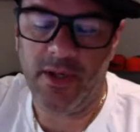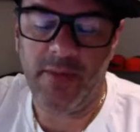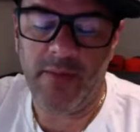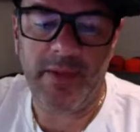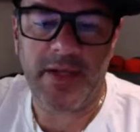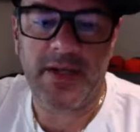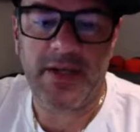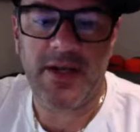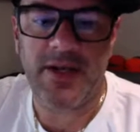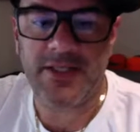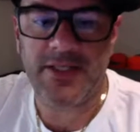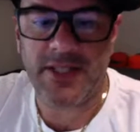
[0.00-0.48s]

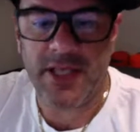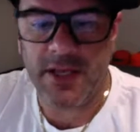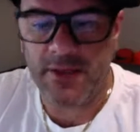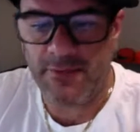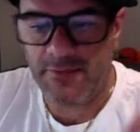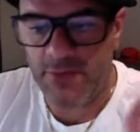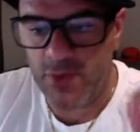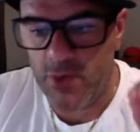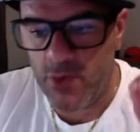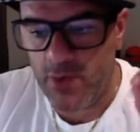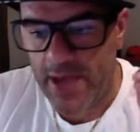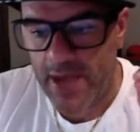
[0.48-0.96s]
Because
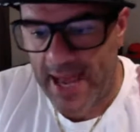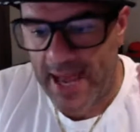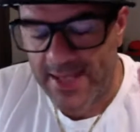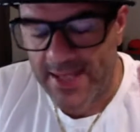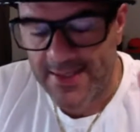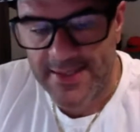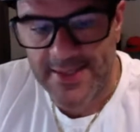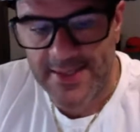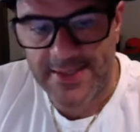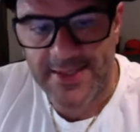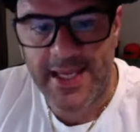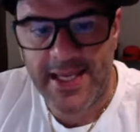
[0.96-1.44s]
if you
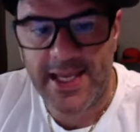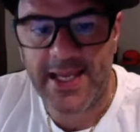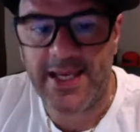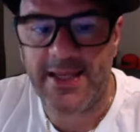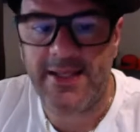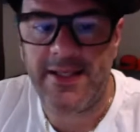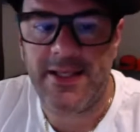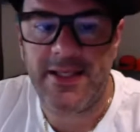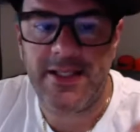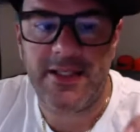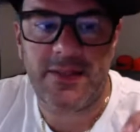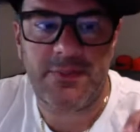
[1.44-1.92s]

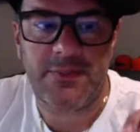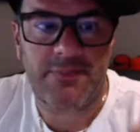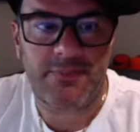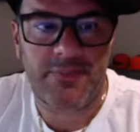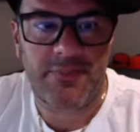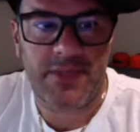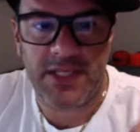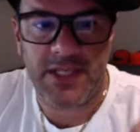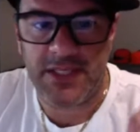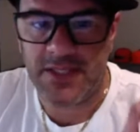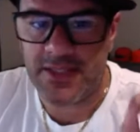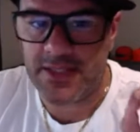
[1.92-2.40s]
entertain this
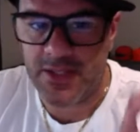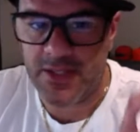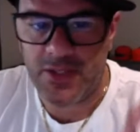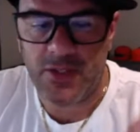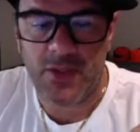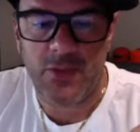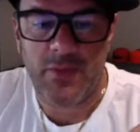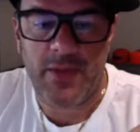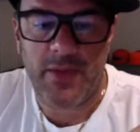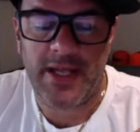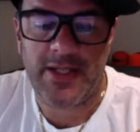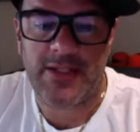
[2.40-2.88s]

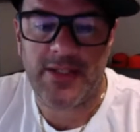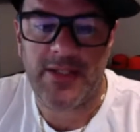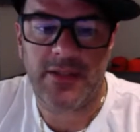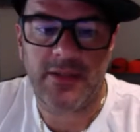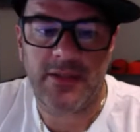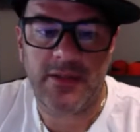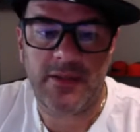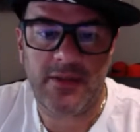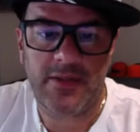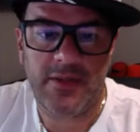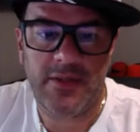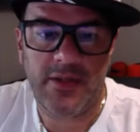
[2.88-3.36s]

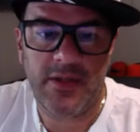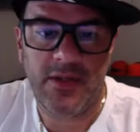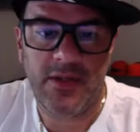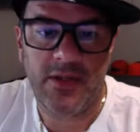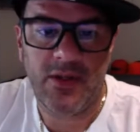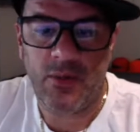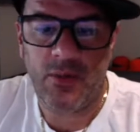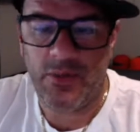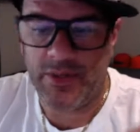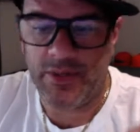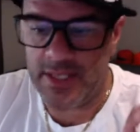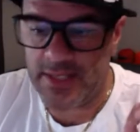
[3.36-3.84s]
situation
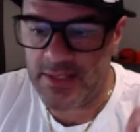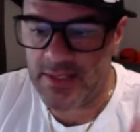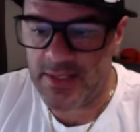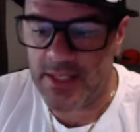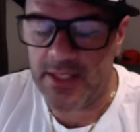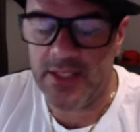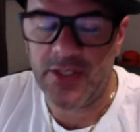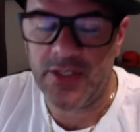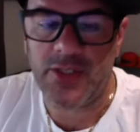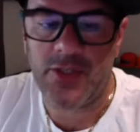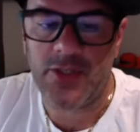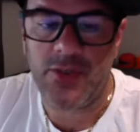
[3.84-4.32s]
or this
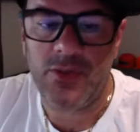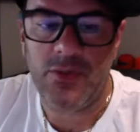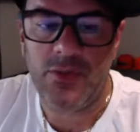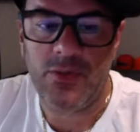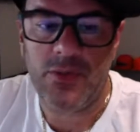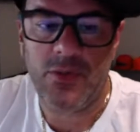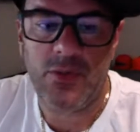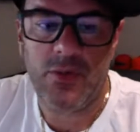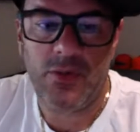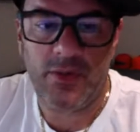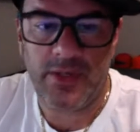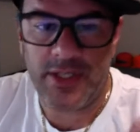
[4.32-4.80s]
issue
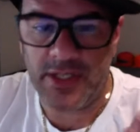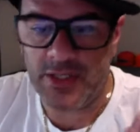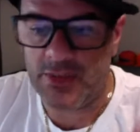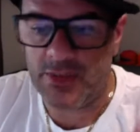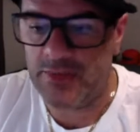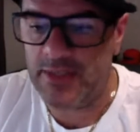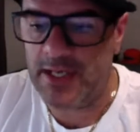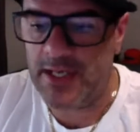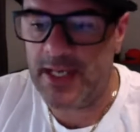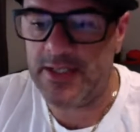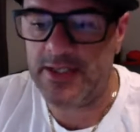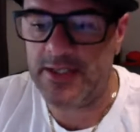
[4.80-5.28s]
or this
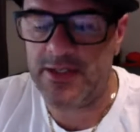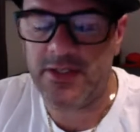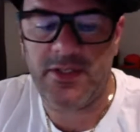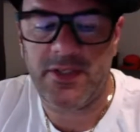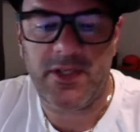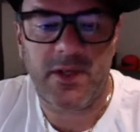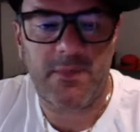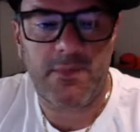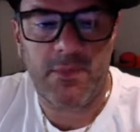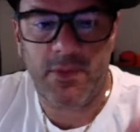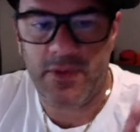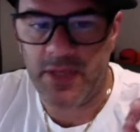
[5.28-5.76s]

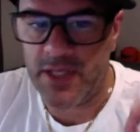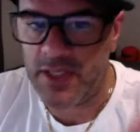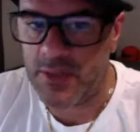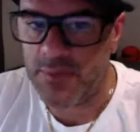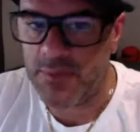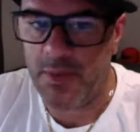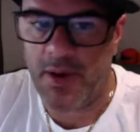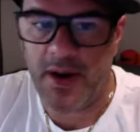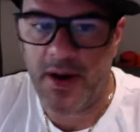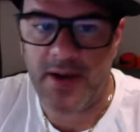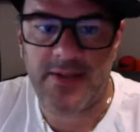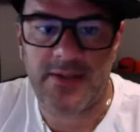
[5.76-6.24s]
relationship or this
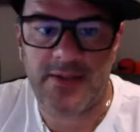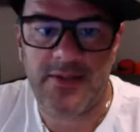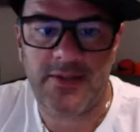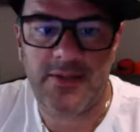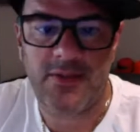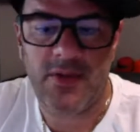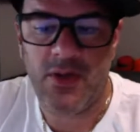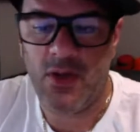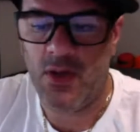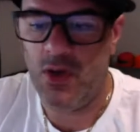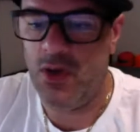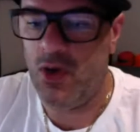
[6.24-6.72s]
person
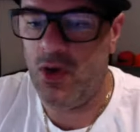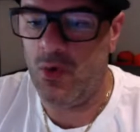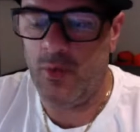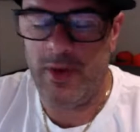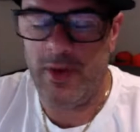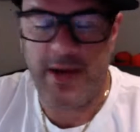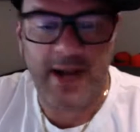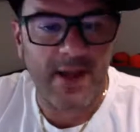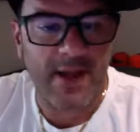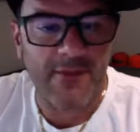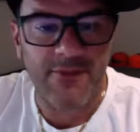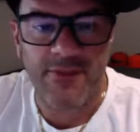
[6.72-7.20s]
or
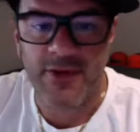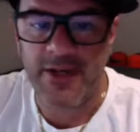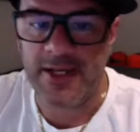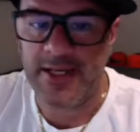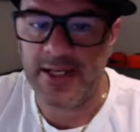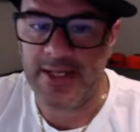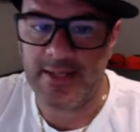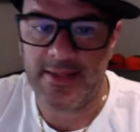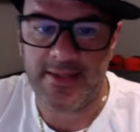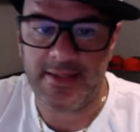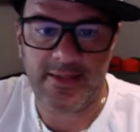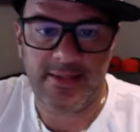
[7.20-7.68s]
whatever it
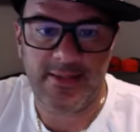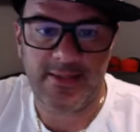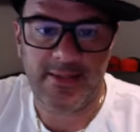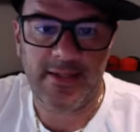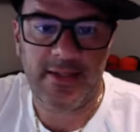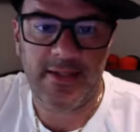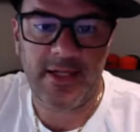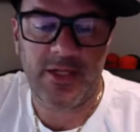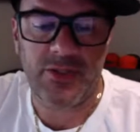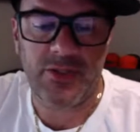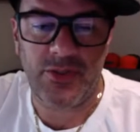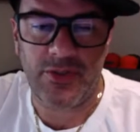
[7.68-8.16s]
is
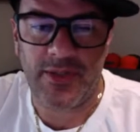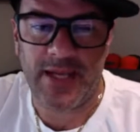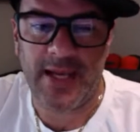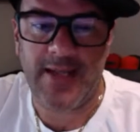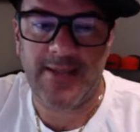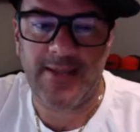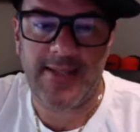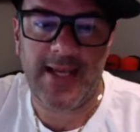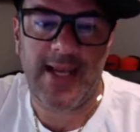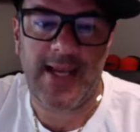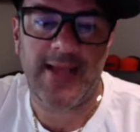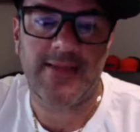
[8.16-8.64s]
that you
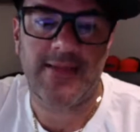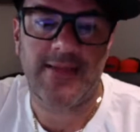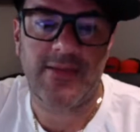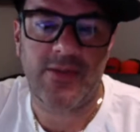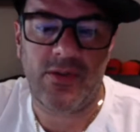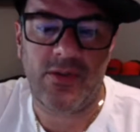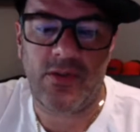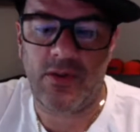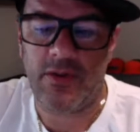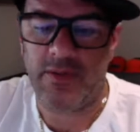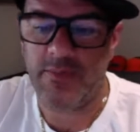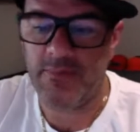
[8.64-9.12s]
get tested
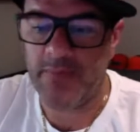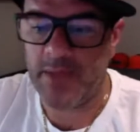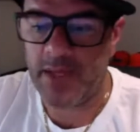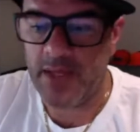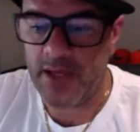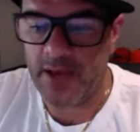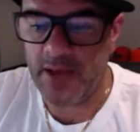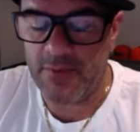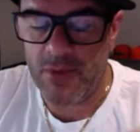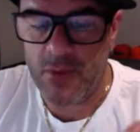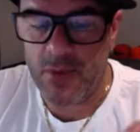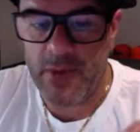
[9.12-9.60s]
on,
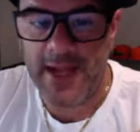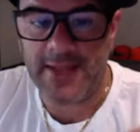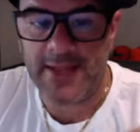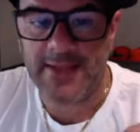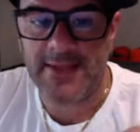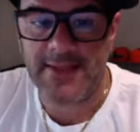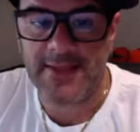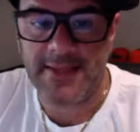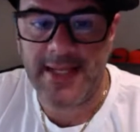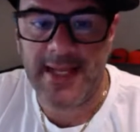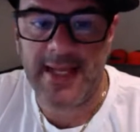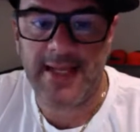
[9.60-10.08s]
if you
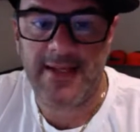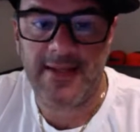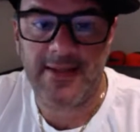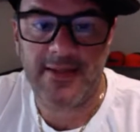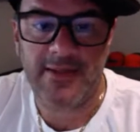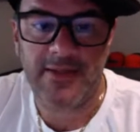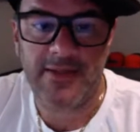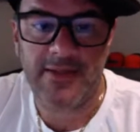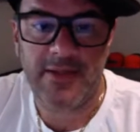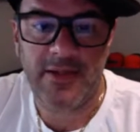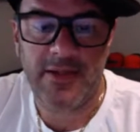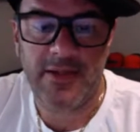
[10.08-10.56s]
entertain
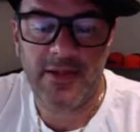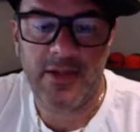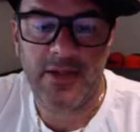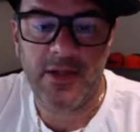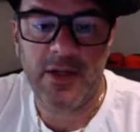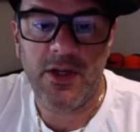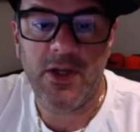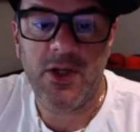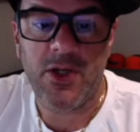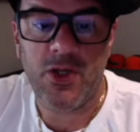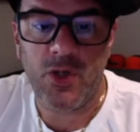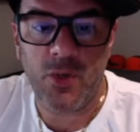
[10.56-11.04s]
it,
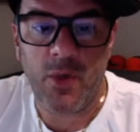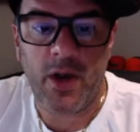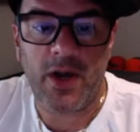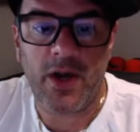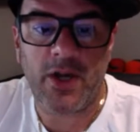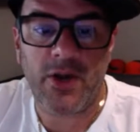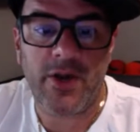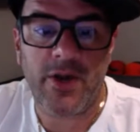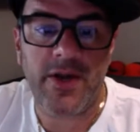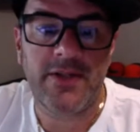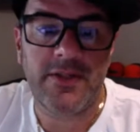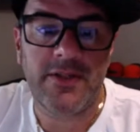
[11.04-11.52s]
you are
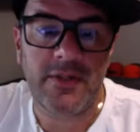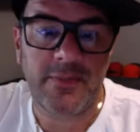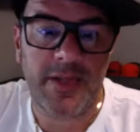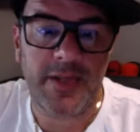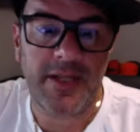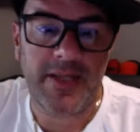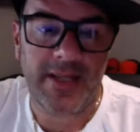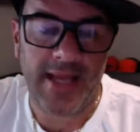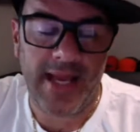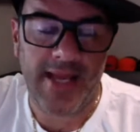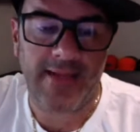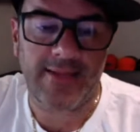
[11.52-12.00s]
going to
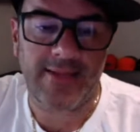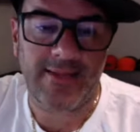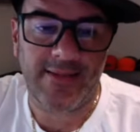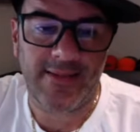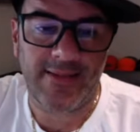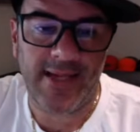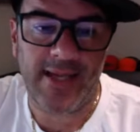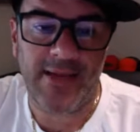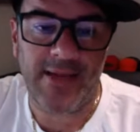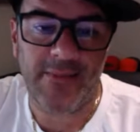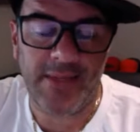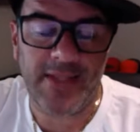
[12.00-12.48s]
be the
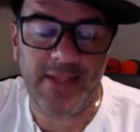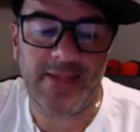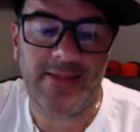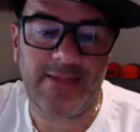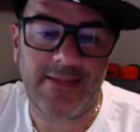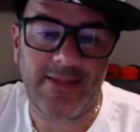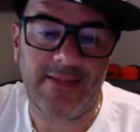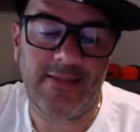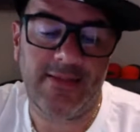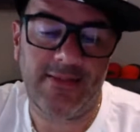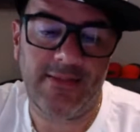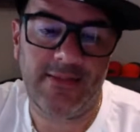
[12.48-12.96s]
entertainment.